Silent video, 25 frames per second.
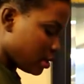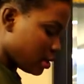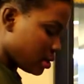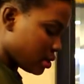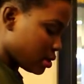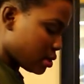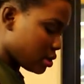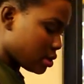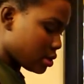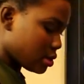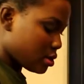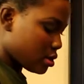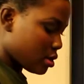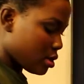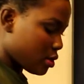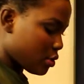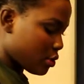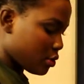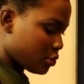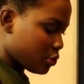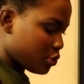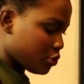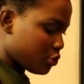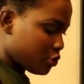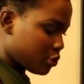This
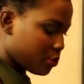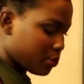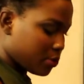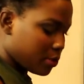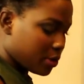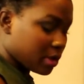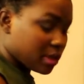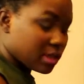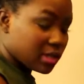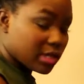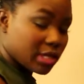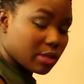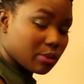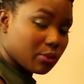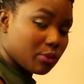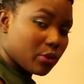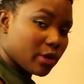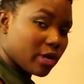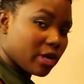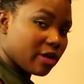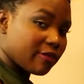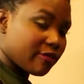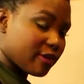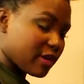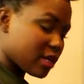um European deep
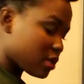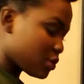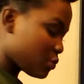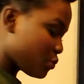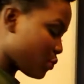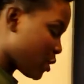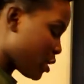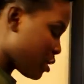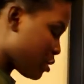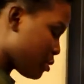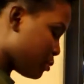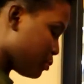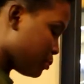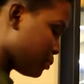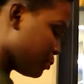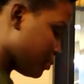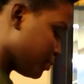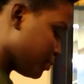wave as well.